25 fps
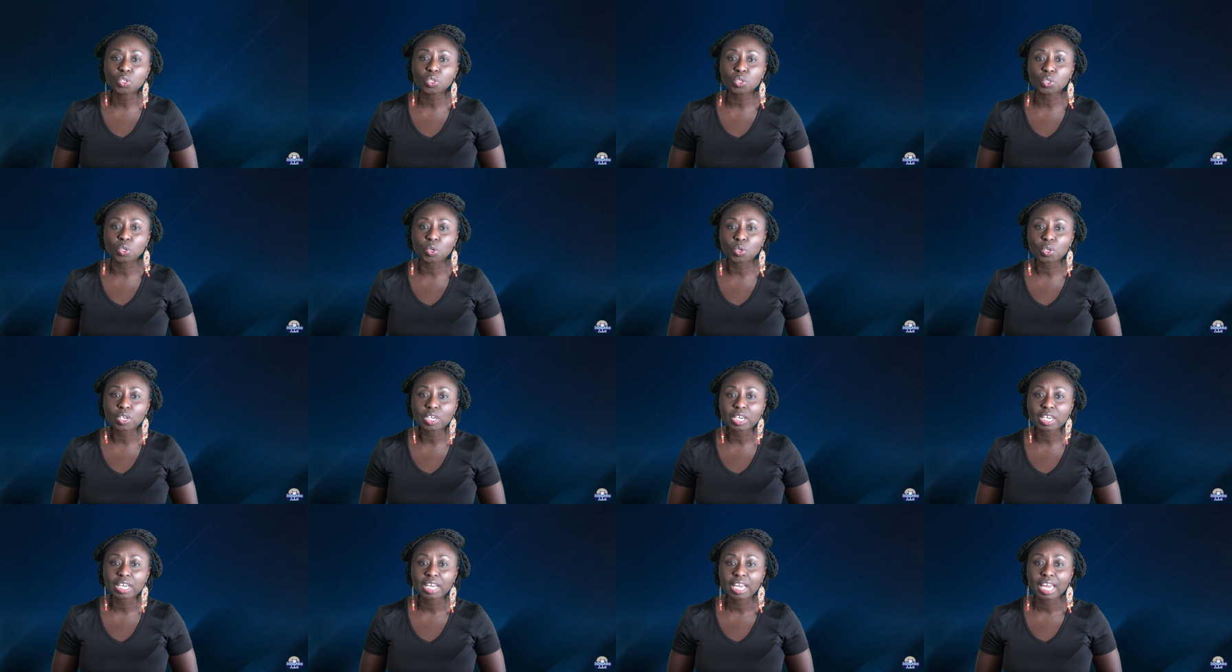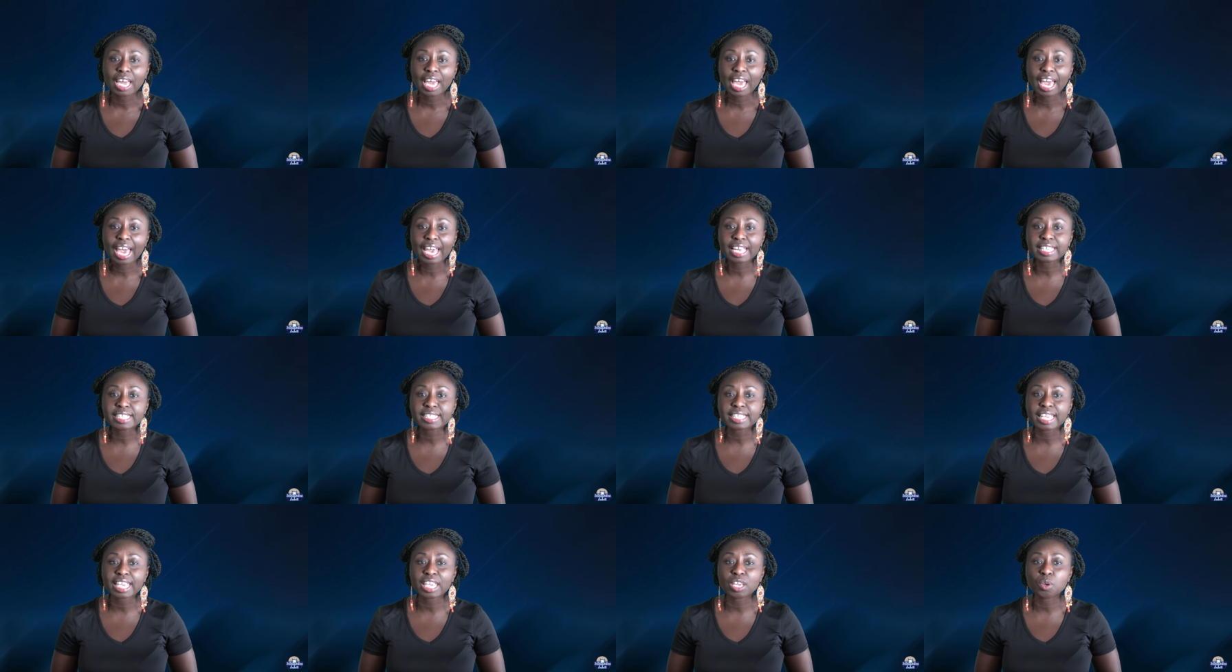look
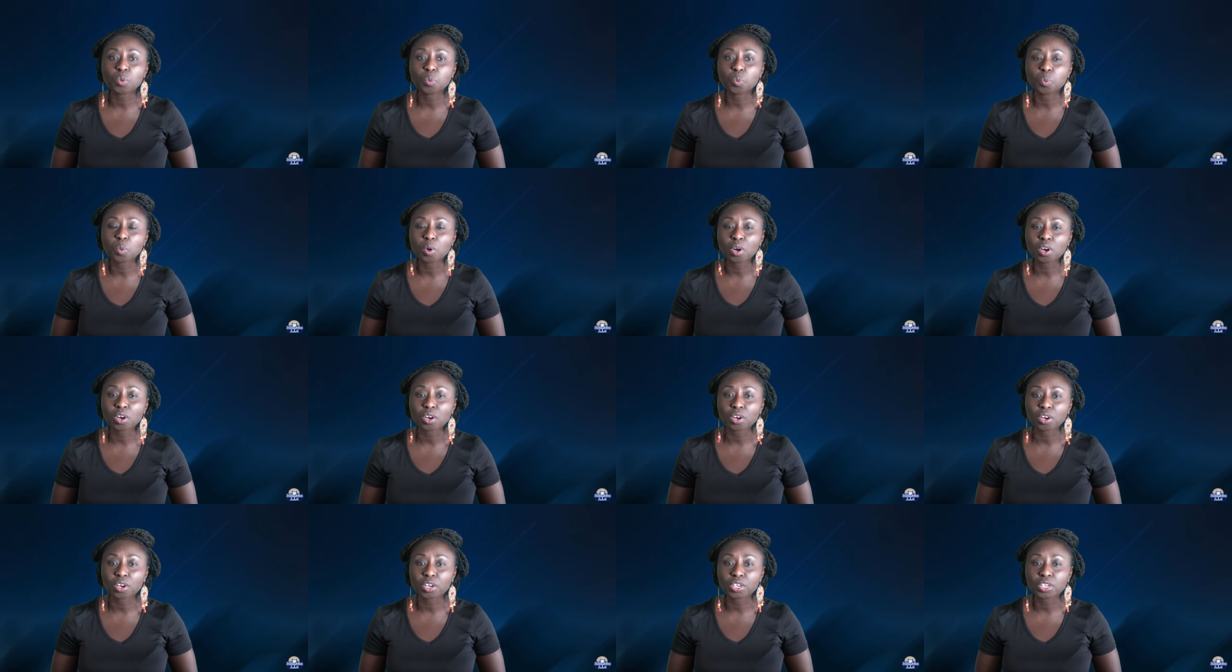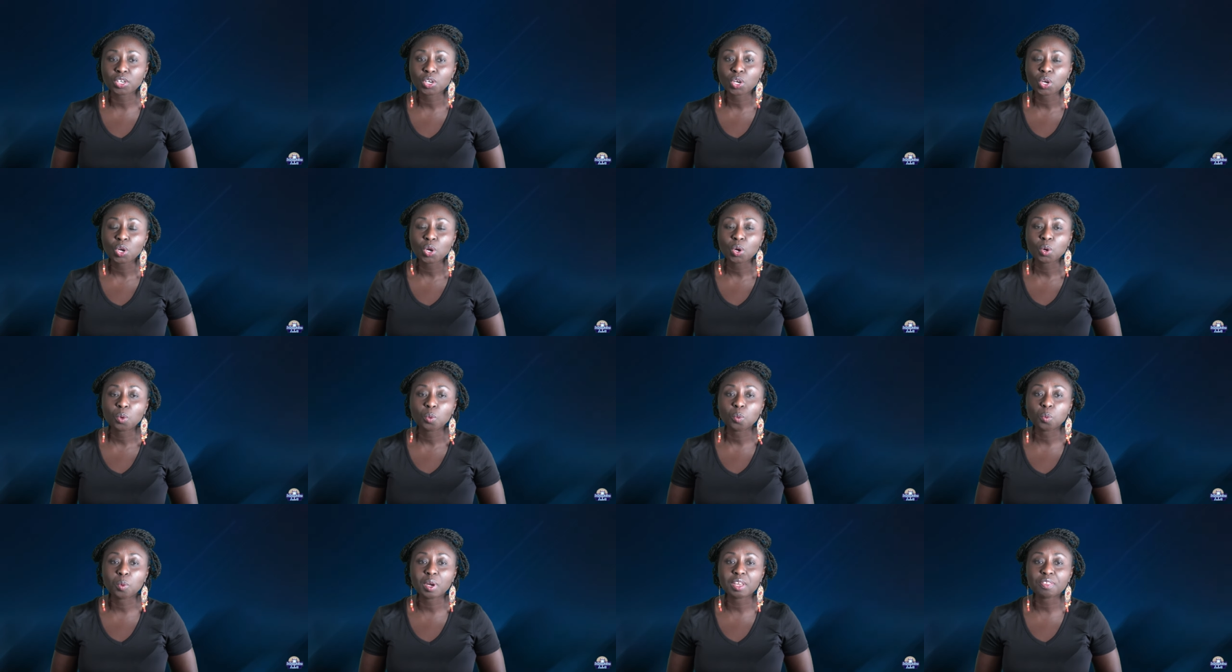at a word
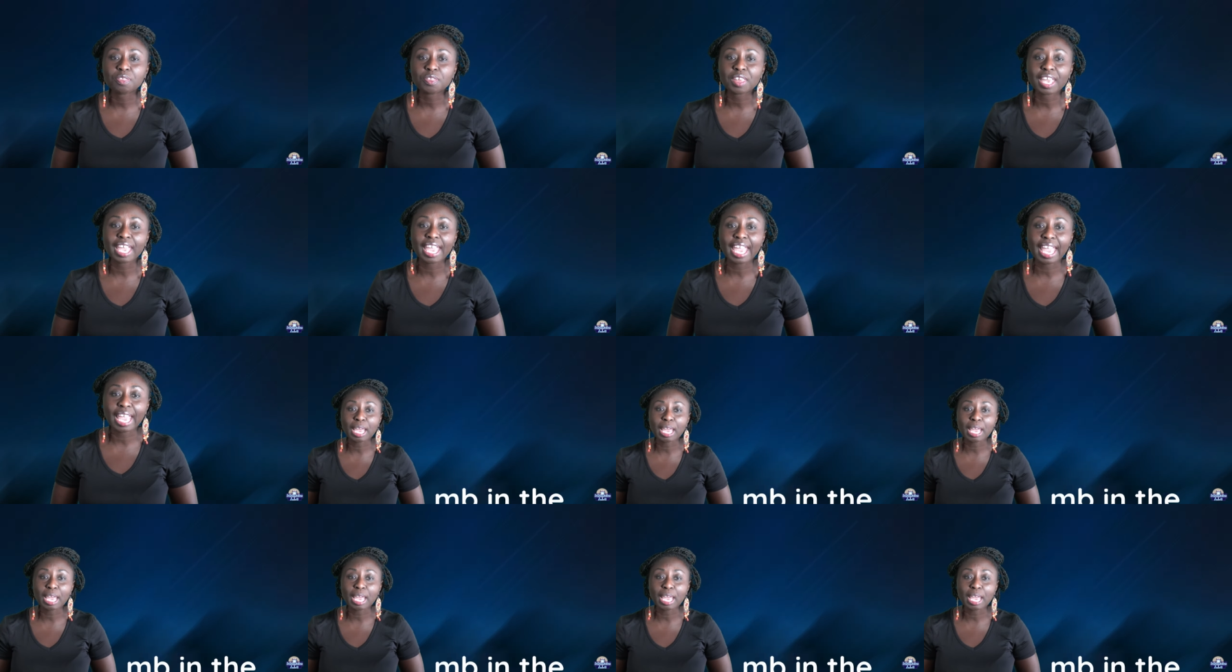with the